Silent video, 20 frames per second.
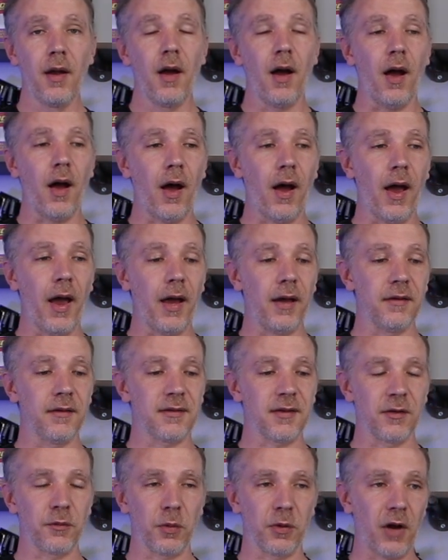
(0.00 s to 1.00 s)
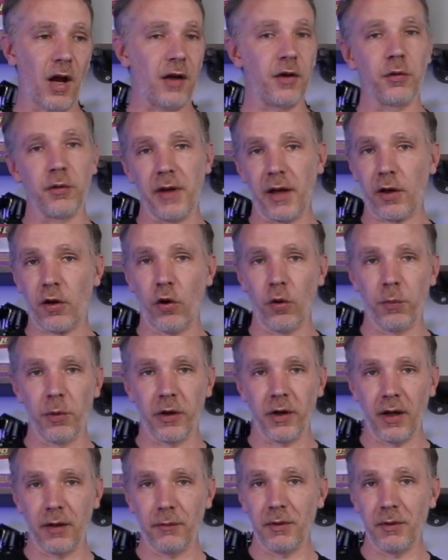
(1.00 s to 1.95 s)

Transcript: And since we're not doing that Cobra gun,